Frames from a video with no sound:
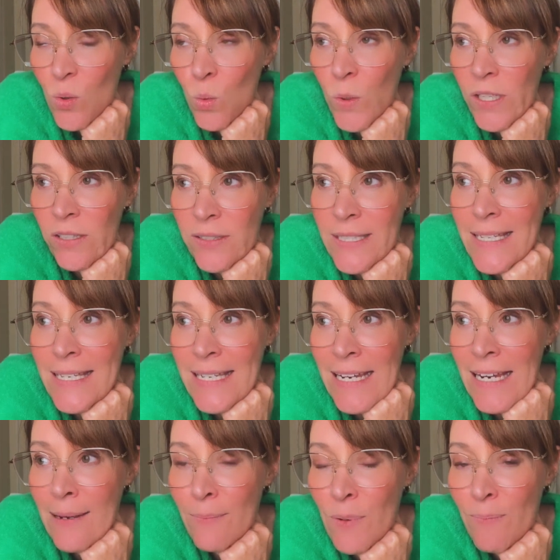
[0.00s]
will
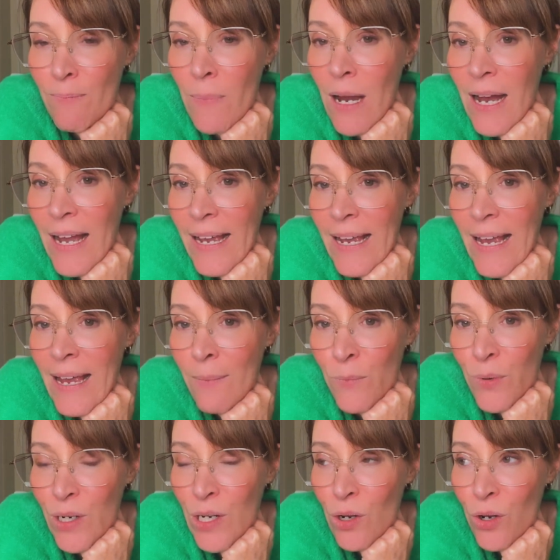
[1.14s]
deem my
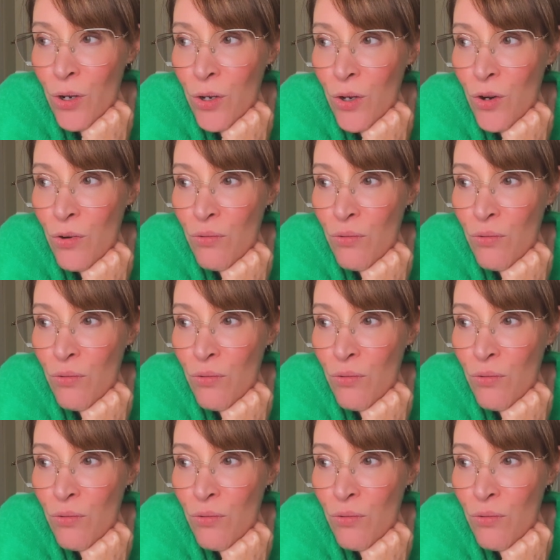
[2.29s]
embryo